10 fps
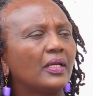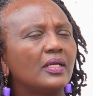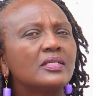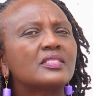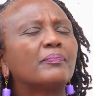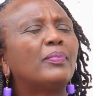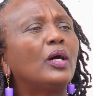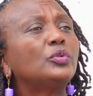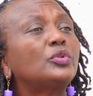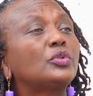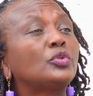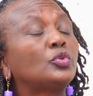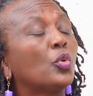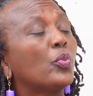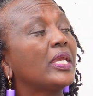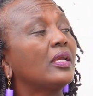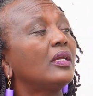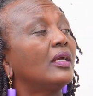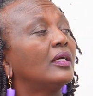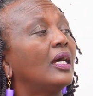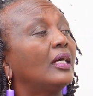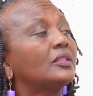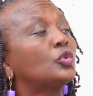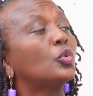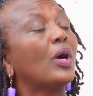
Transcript: it's about doing to